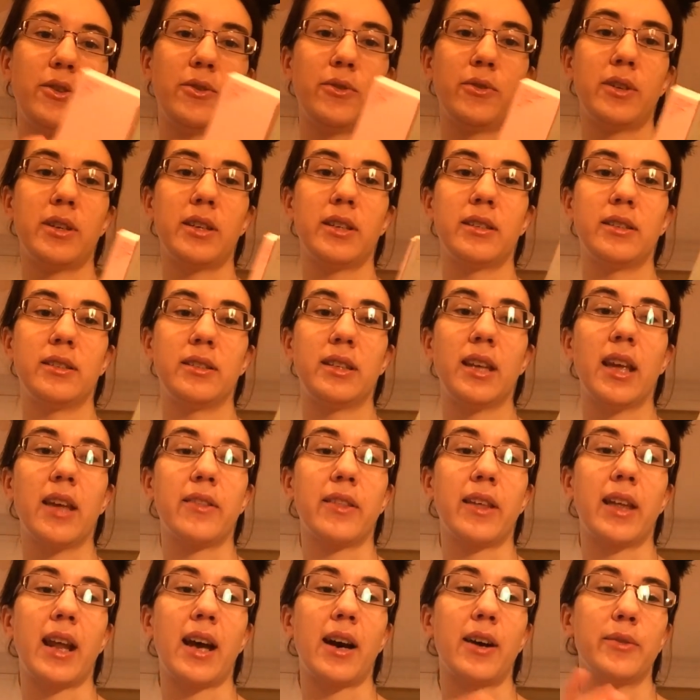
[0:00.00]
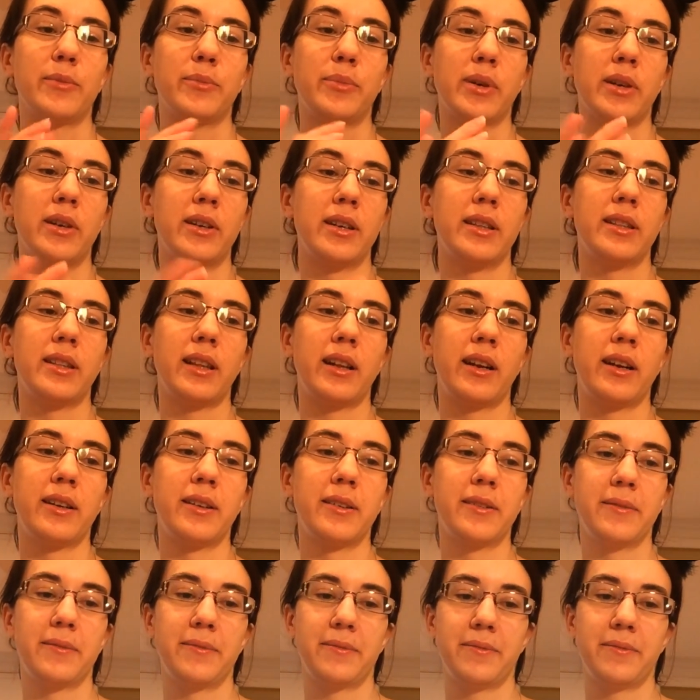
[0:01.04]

you can take that out and put it in there